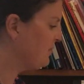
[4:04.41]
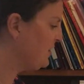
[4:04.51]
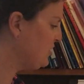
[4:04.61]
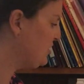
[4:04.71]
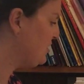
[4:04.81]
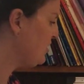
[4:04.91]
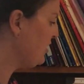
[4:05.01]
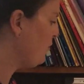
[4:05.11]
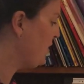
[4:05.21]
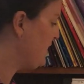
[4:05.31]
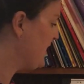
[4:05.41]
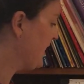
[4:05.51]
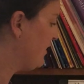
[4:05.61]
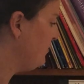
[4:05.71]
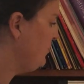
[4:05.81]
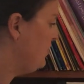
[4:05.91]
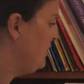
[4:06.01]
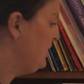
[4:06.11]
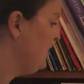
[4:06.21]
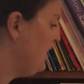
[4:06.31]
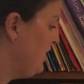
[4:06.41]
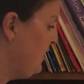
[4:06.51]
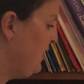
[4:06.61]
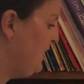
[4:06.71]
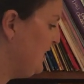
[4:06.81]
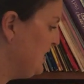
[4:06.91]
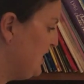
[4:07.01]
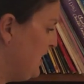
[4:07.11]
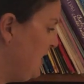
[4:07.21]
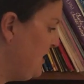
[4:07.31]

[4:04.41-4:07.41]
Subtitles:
I'm going to look at one now that's a